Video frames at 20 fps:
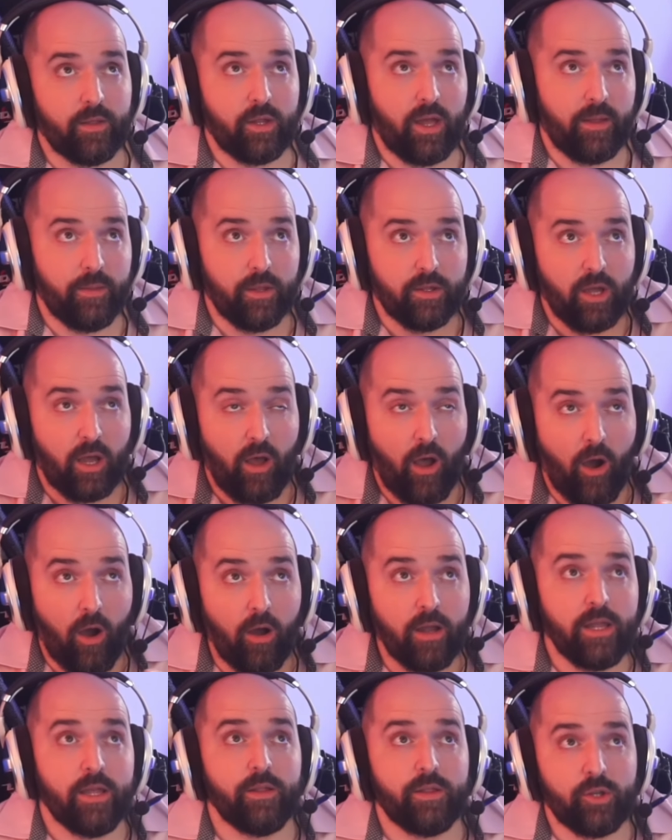And the
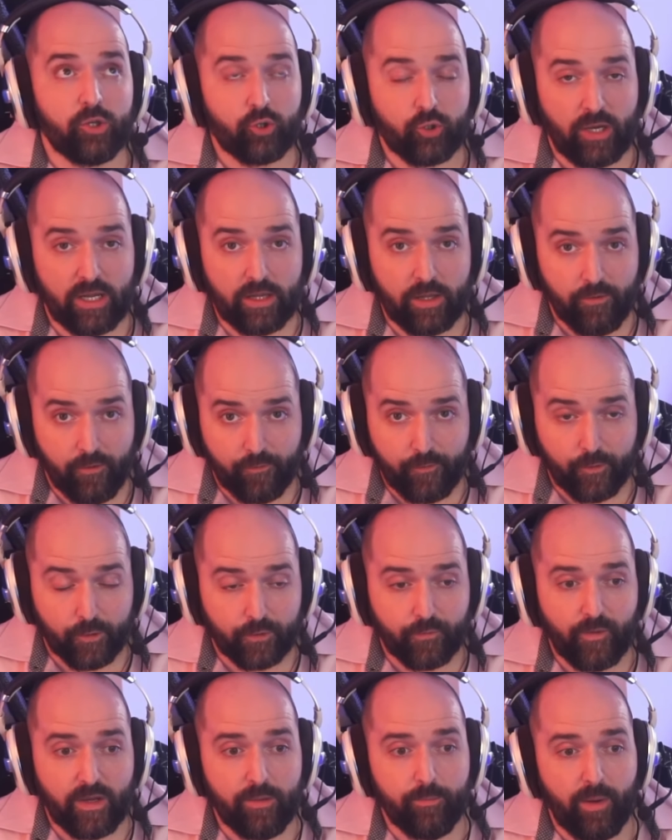higher the strength of your
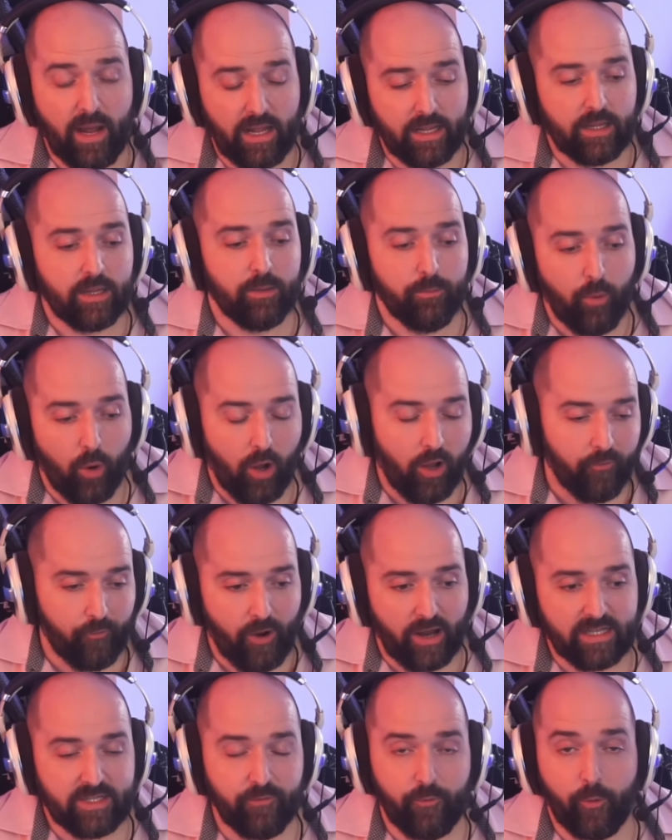force feedback, the more
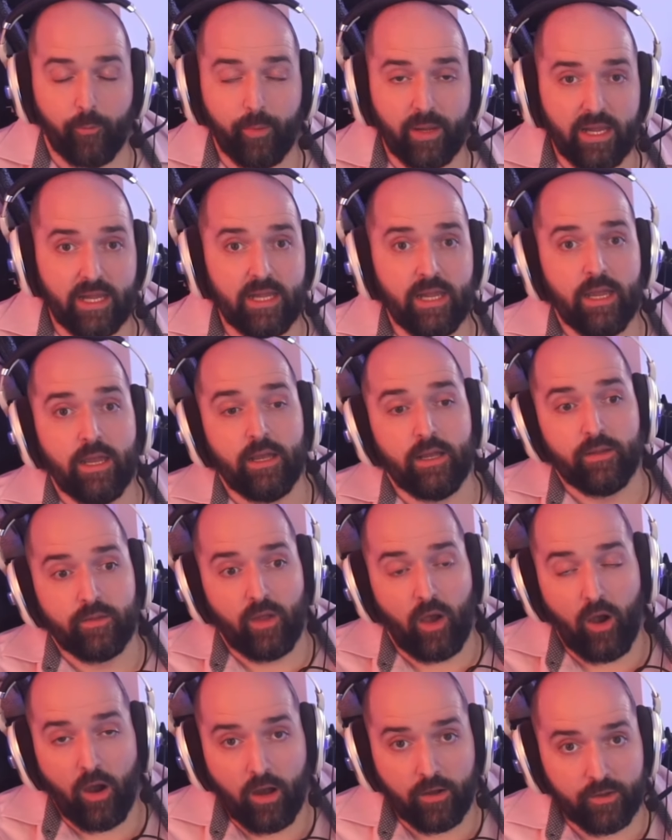overactive it'll be.
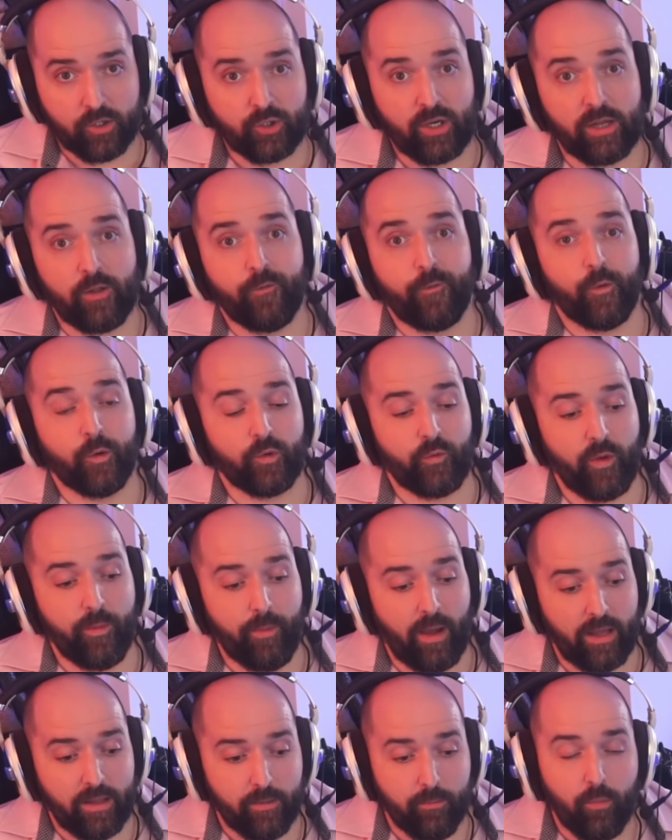The higher the strength of force
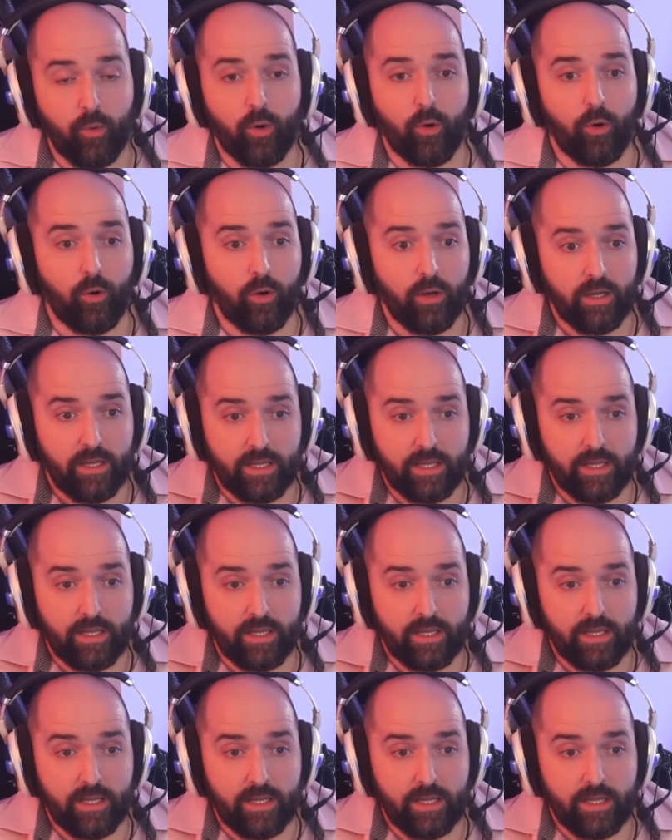feedback, the more